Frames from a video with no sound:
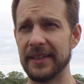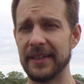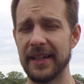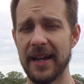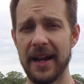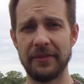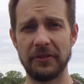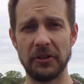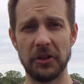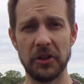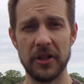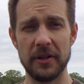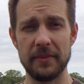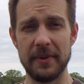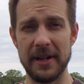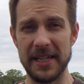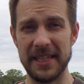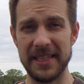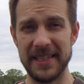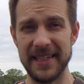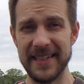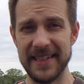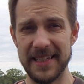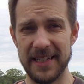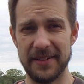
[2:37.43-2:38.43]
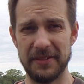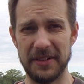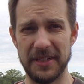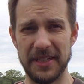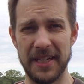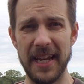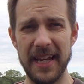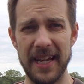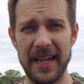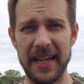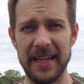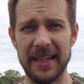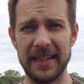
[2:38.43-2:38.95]
I have to look at my sins every
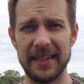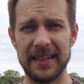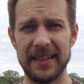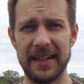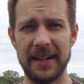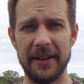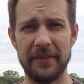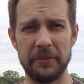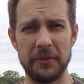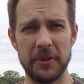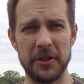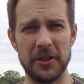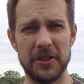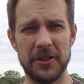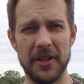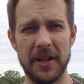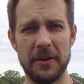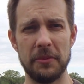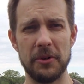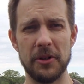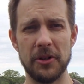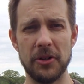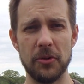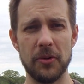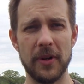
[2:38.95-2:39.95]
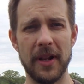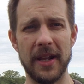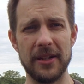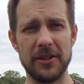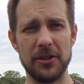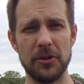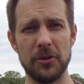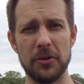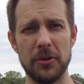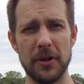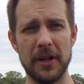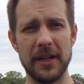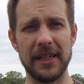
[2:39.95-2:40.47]
day. I'm going to I'm gonna do what I
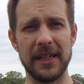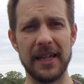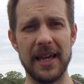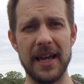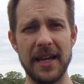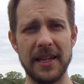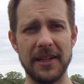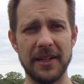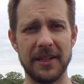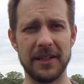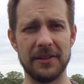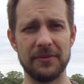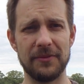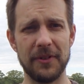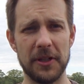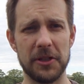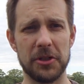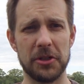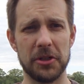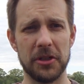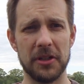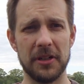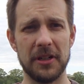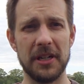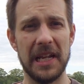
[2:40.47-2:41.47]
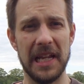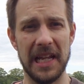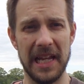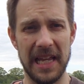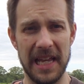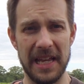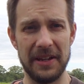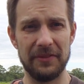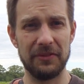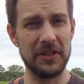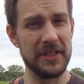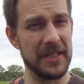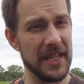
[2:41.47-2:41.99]
do in line to confession
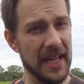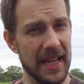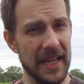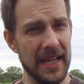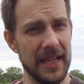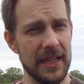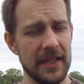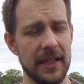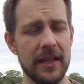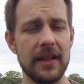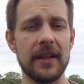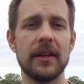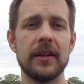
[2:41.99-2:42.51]
every day.